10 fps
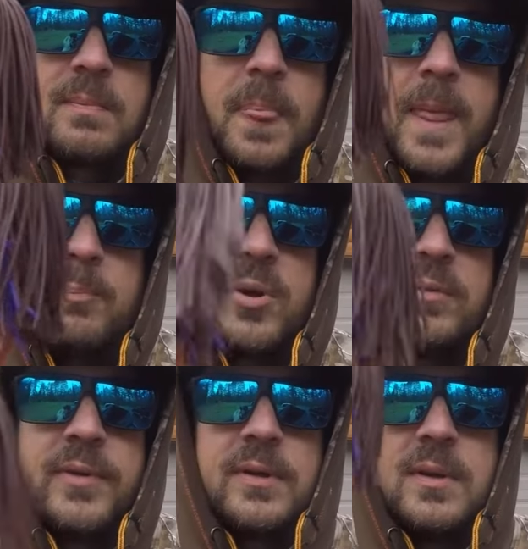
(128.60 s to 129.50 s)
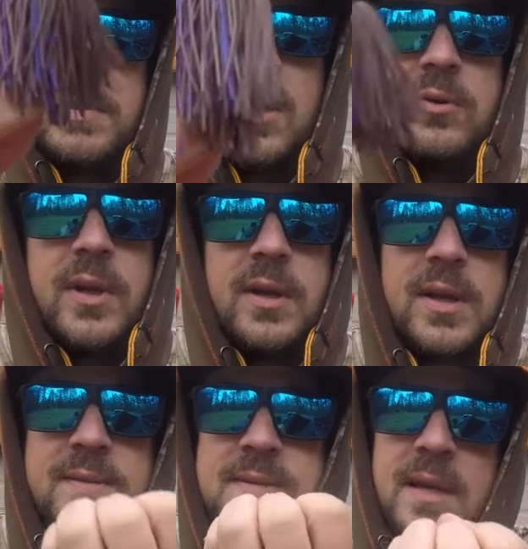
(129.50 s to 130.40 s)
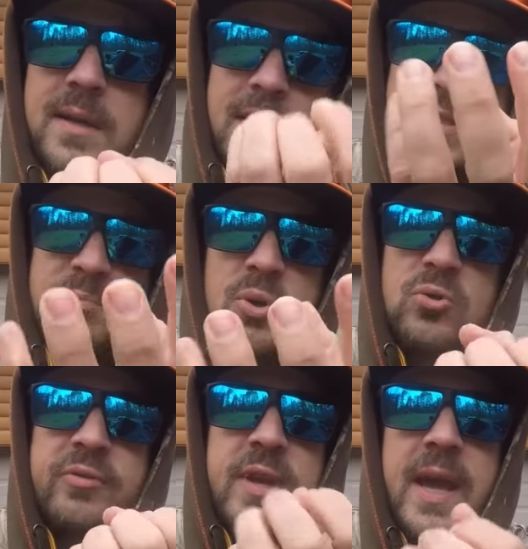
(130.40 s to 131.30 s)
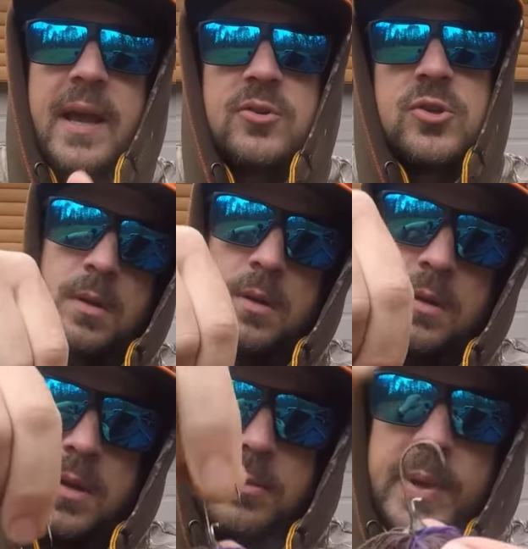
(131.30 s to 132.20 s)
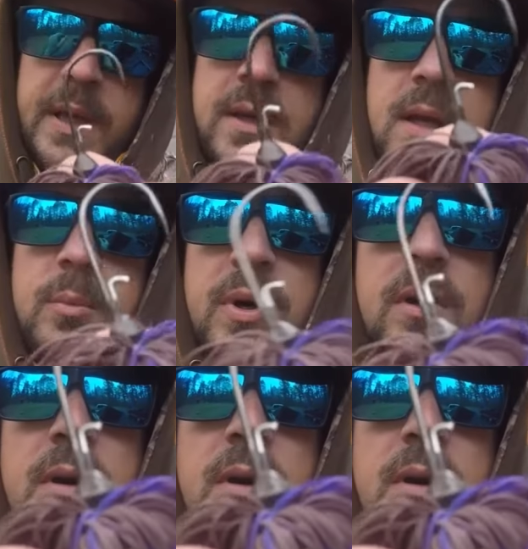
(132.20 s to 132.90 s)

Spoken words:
a perfect amount, and it gets that nice poofy action. Look at the bait keeper.